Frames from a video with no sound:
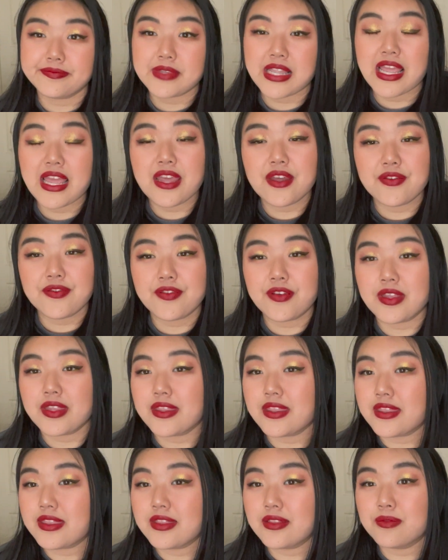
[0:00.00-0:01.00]
if
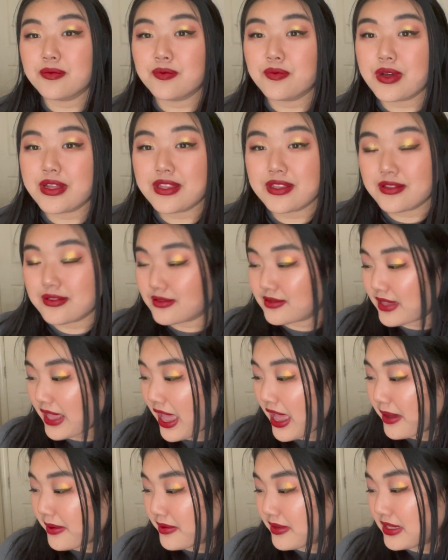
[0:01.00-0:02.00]
what
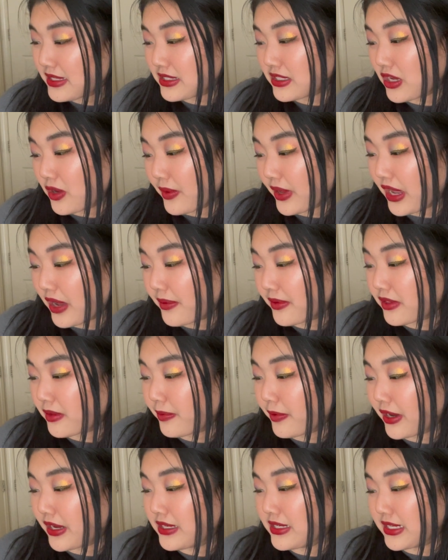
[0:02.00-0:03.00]
is going on with the
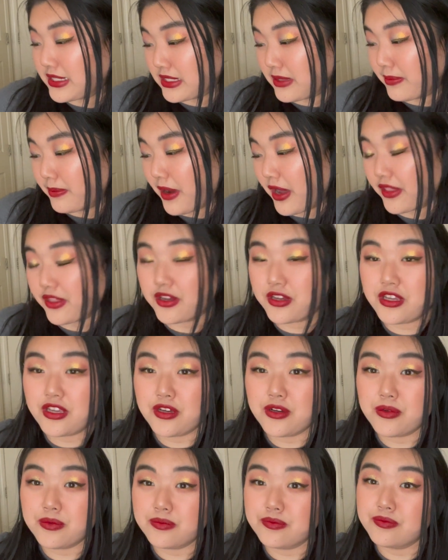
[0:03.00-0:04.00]
brand doesn't bother
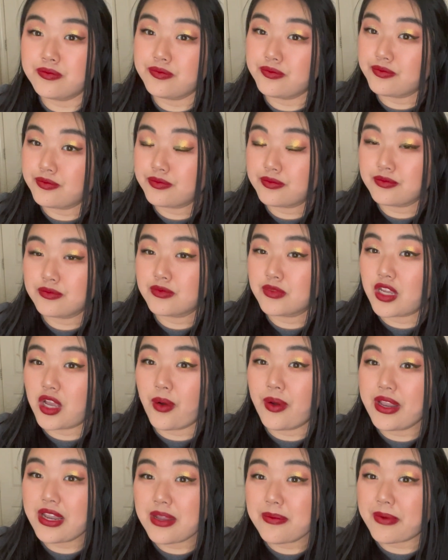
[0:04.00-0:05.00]
you, go
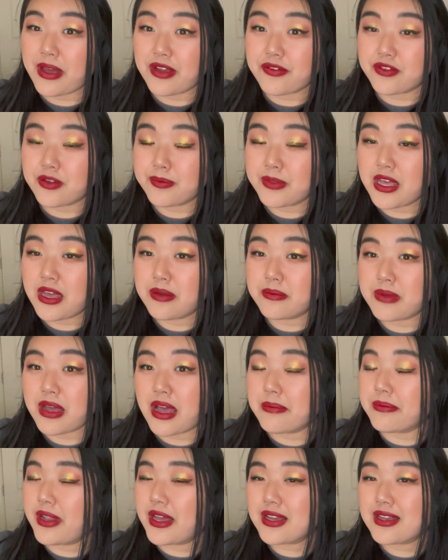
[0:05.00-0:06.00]
ahead and buy from them. I'm
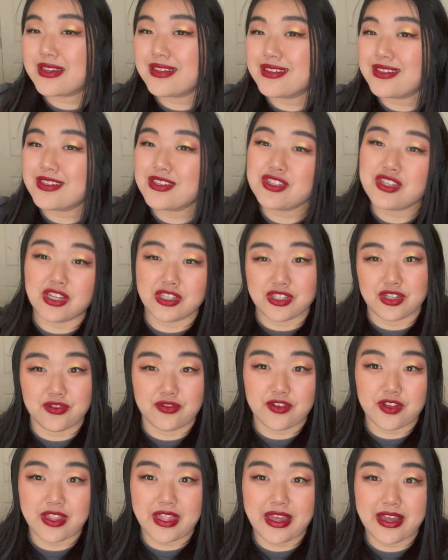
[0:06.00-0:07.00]
not gonna judge you for
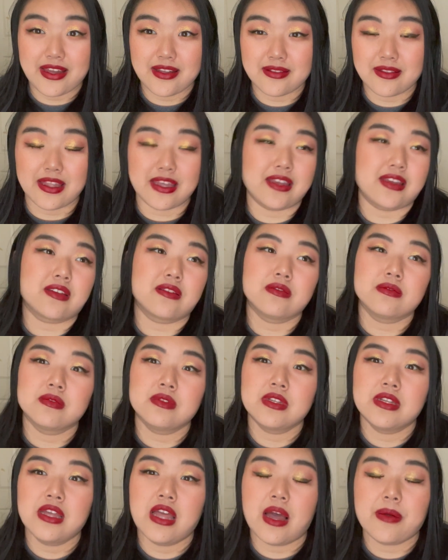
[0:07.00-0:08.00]
that. Like,
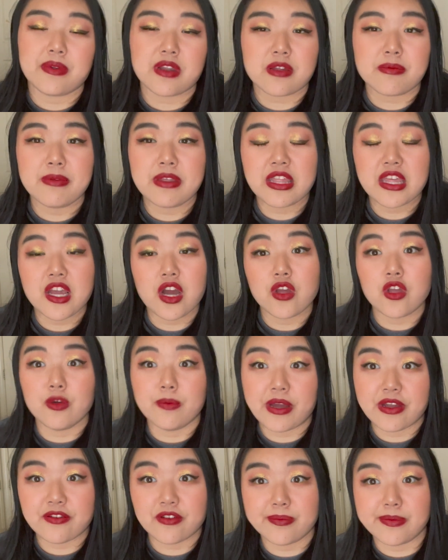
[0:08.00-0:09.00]
I'm not gonna be like, oh, you buy
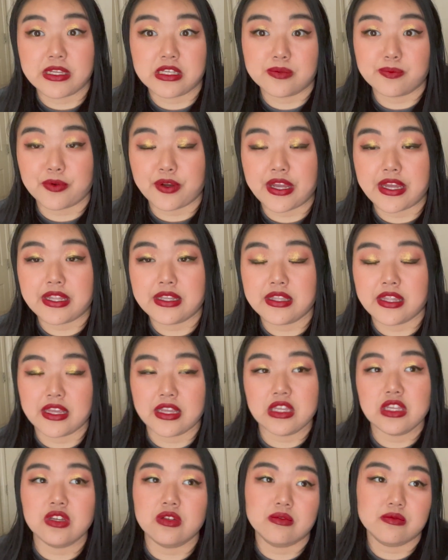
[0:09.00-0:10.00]
from this brand, like,
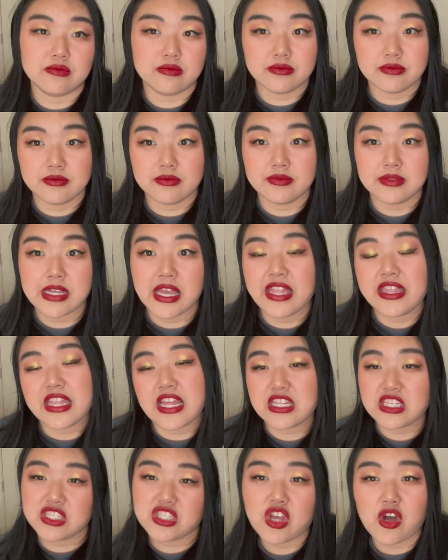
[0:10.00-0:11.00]

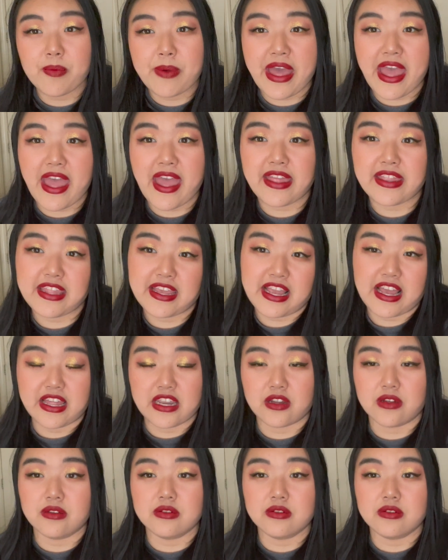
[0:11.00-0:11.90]
that's so bad. Like, I don't